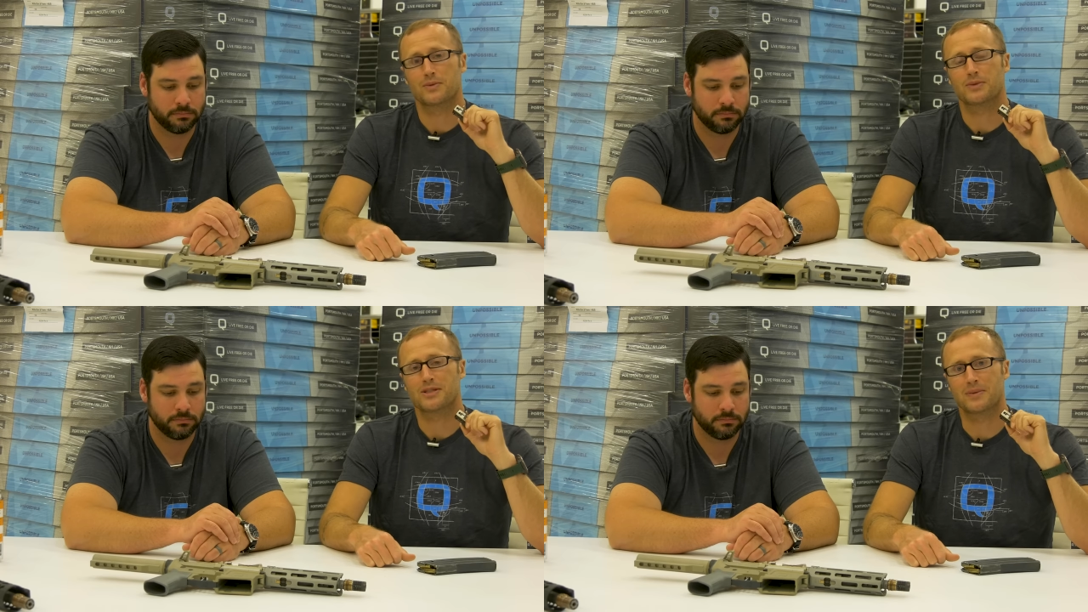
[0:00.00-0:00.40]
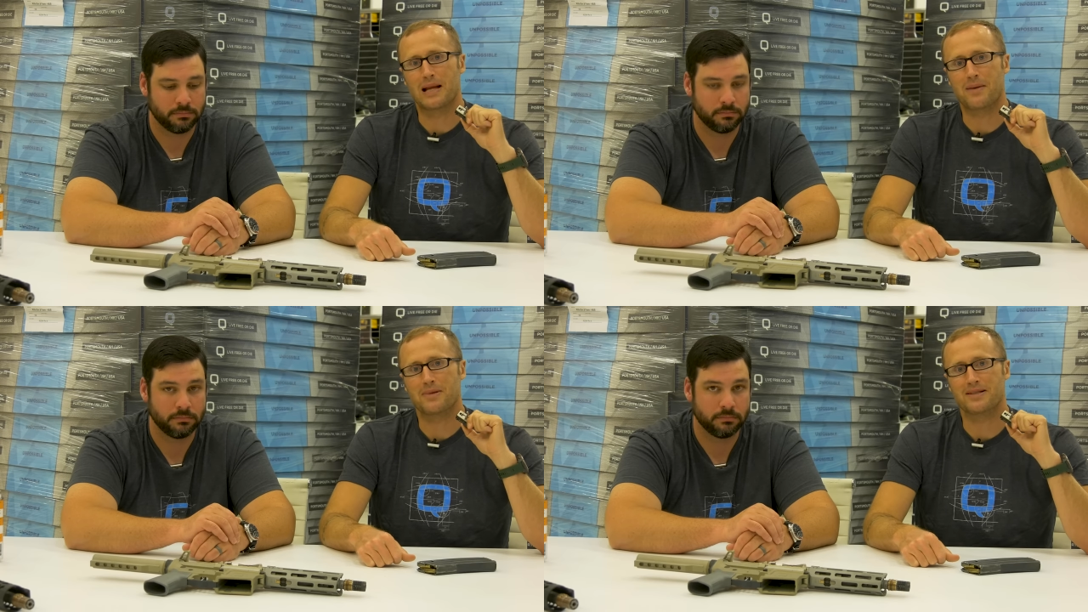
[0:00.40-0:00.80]
Speaker 1: We'll see what
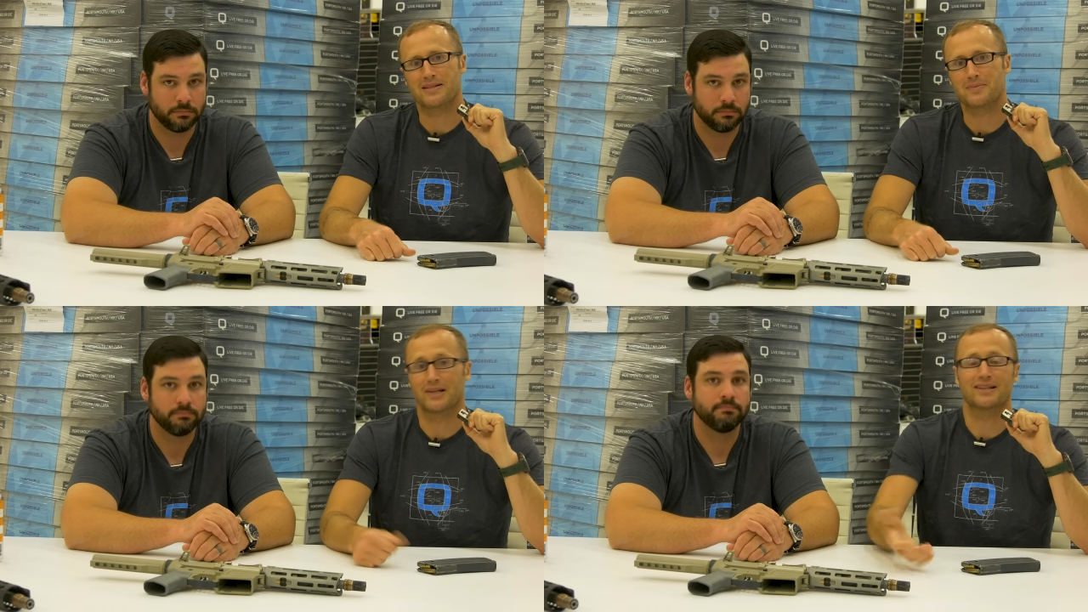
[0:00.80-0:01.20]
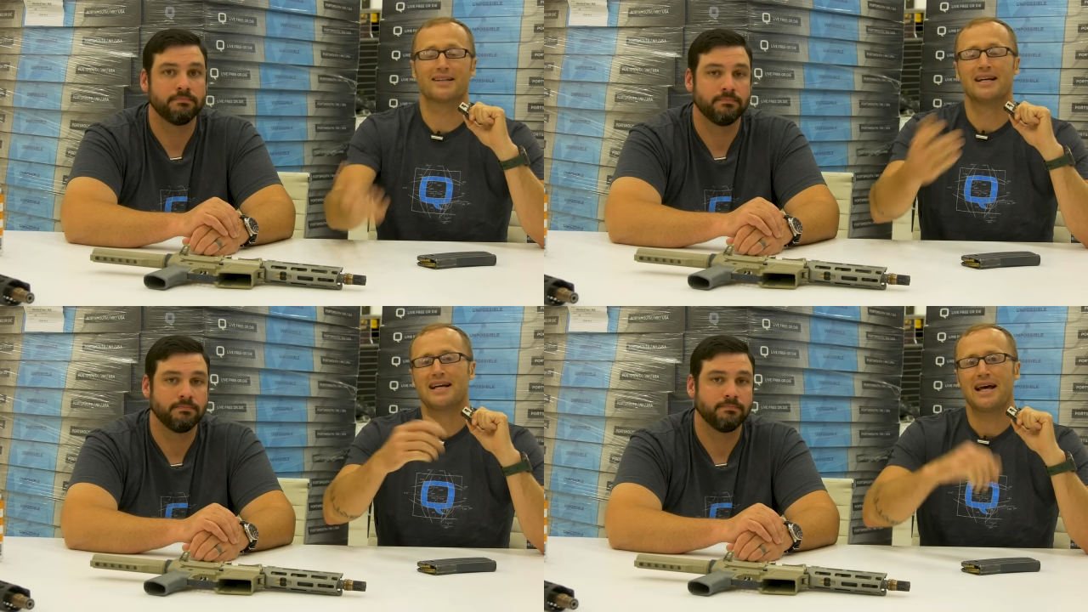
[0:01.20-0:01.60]
happens. But
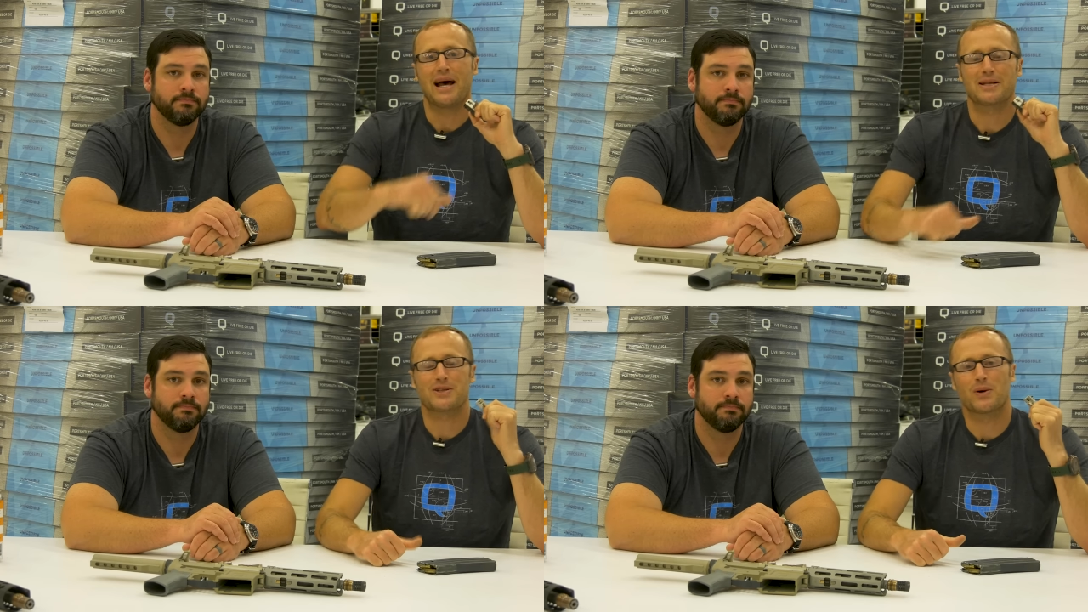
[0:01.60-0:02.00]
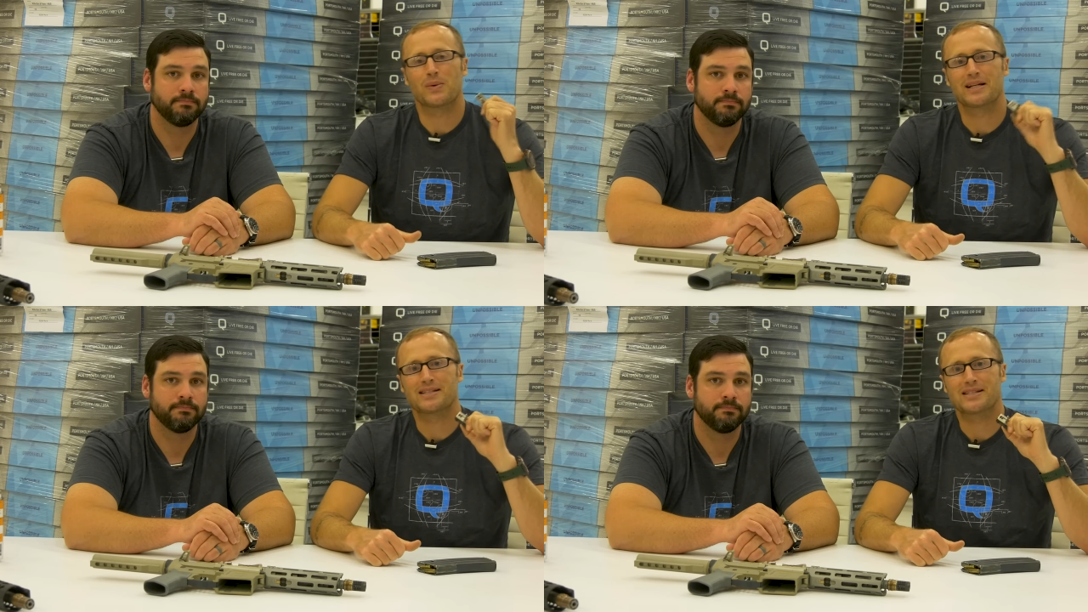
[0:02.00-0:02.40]
as
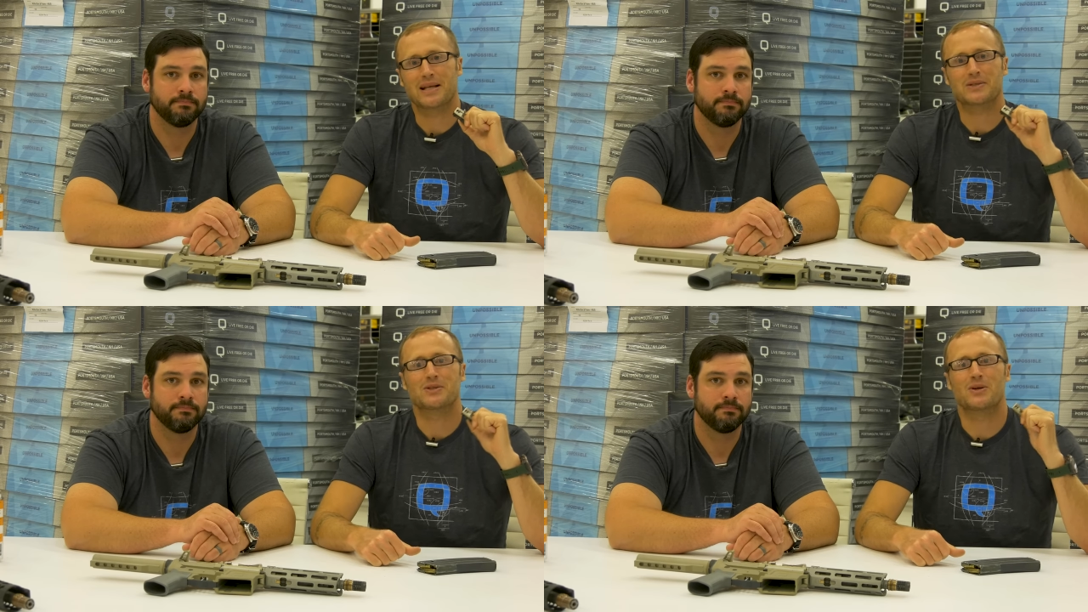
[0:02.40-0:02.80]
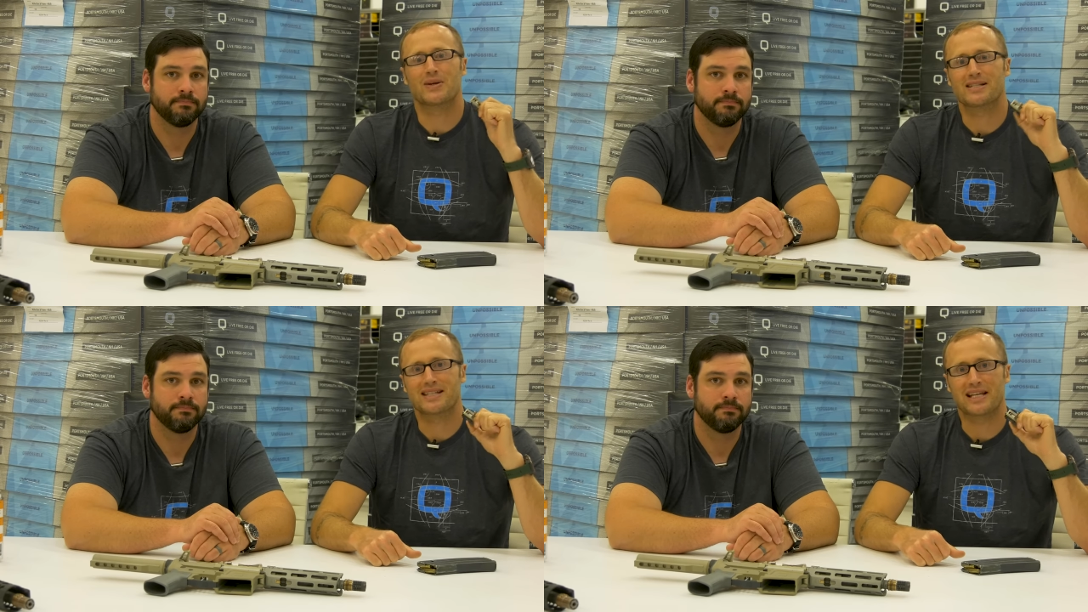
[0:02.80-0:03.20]
always, thanks for joining
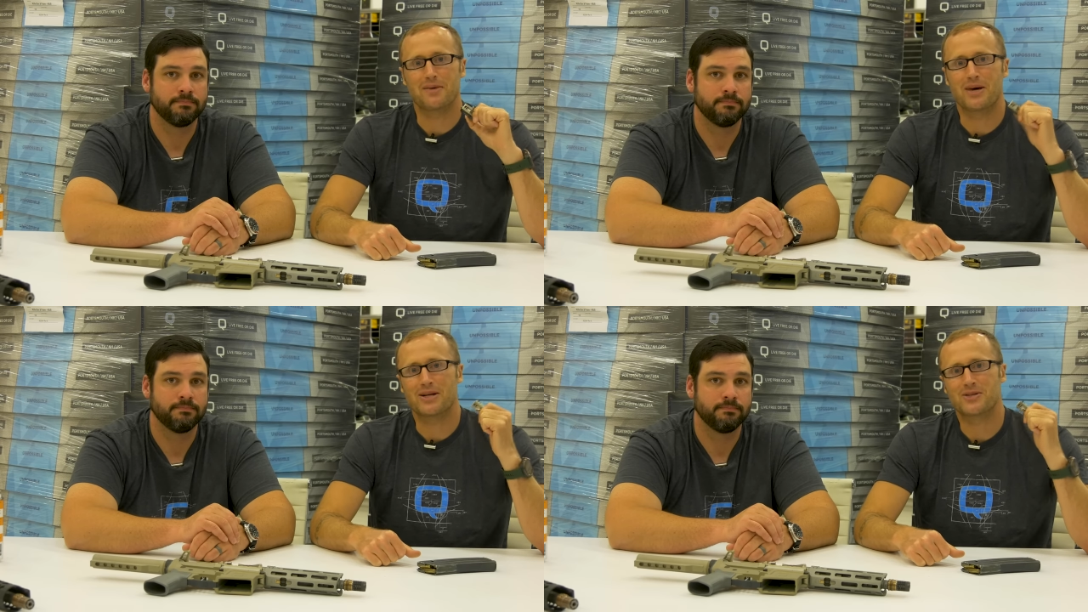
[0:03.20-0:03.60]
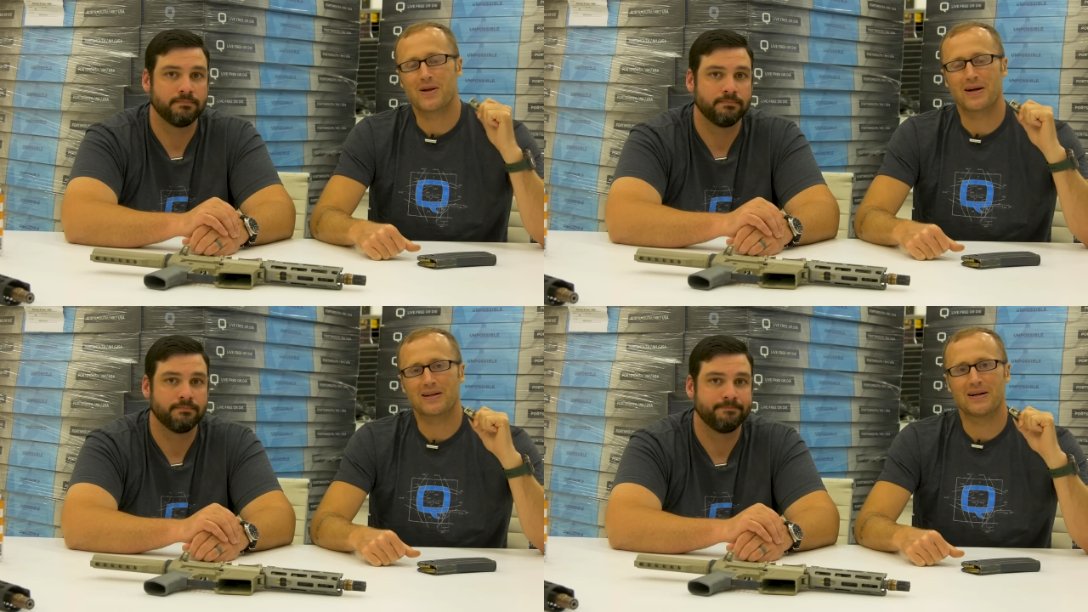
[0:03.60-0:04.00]
us at kit badger
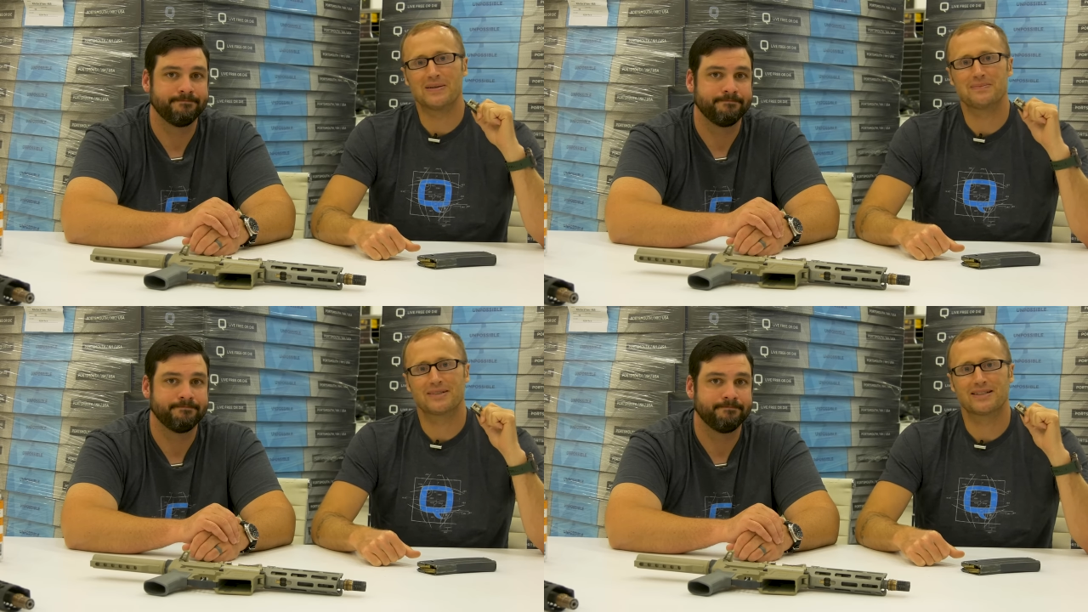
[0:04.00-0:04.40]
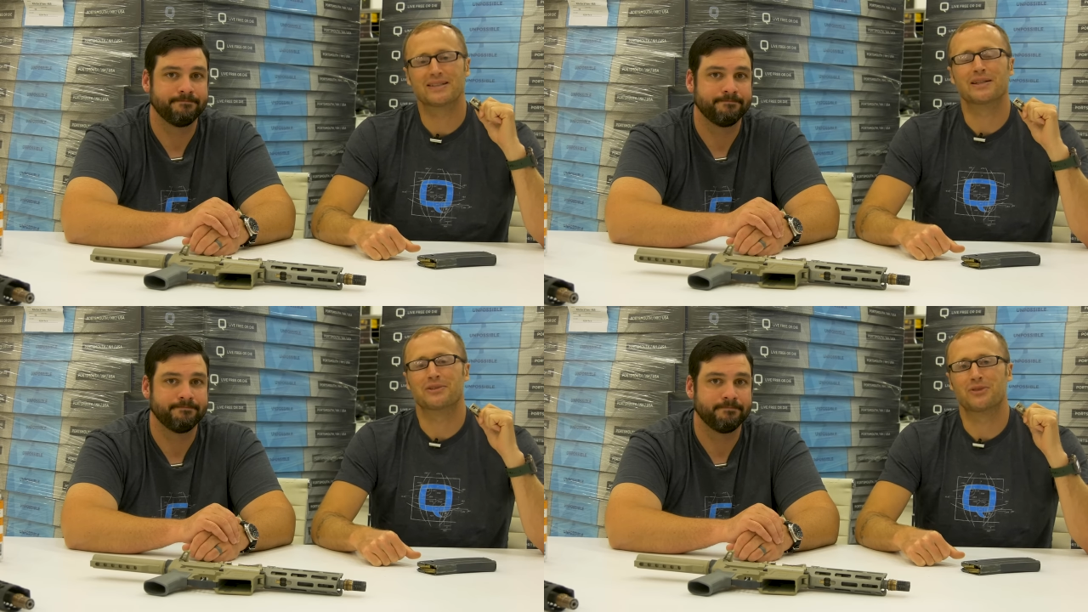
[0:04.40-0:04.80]
dot com.
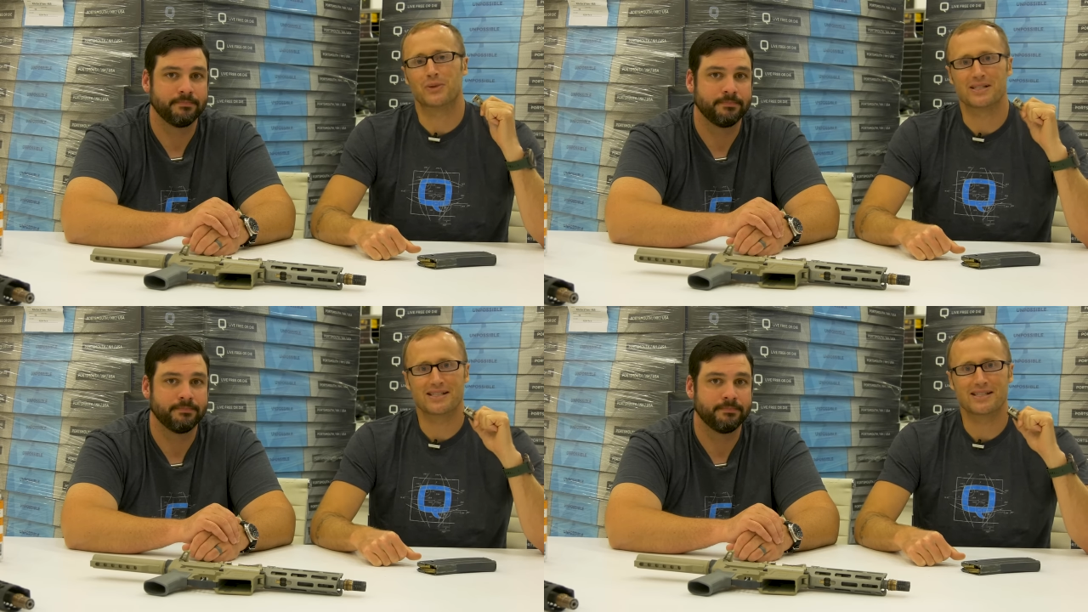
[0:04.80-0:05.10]
Look forward to